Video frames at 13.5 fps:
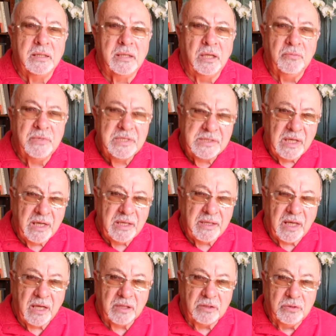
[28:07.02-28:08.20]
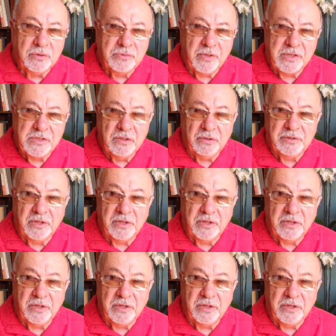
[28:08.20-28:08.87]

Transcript: Can we say that nutritional